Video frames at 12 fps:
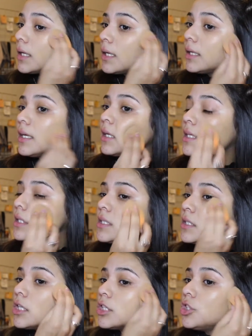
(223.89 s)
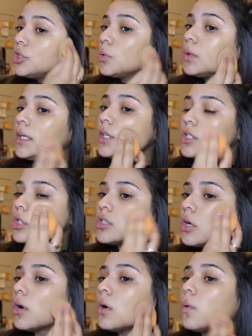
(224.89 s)
It is a dewy,
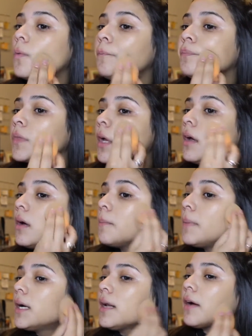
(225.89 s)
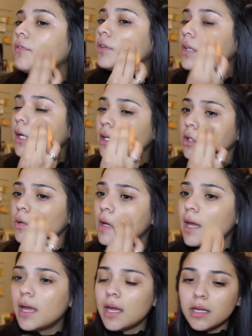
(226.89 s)
so, but I feel like you
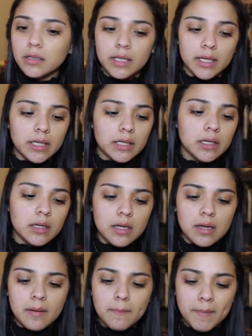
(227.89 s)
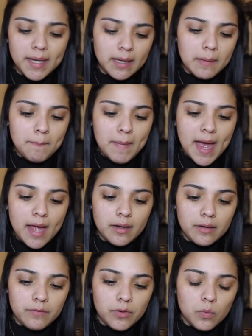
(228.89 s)
can like make it
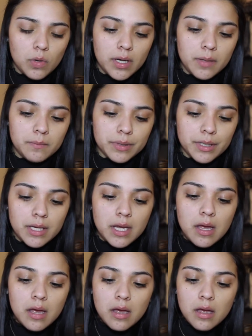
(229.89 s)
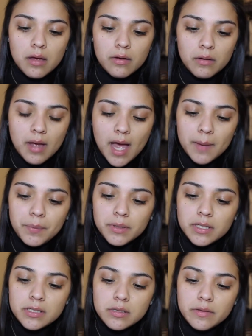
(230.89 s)
matte if you want, but I
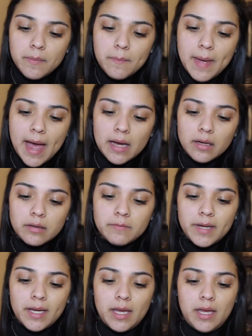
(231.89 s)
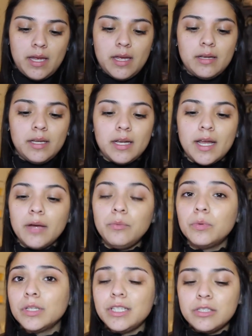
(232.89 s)
put this on the back of my hand and I
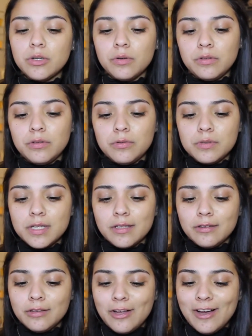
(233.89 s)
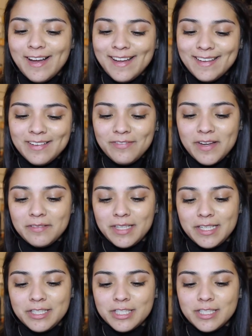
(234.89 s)
really don't use a lot of
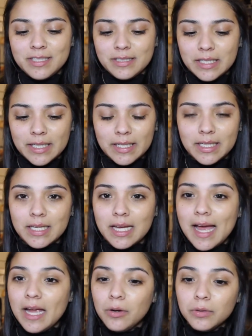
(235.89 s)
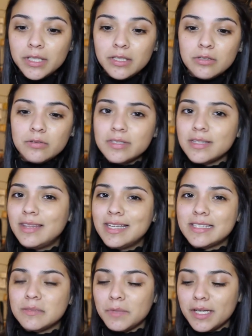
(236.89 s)
foundation. Like I only use
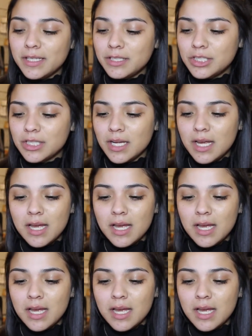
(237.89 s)
this much.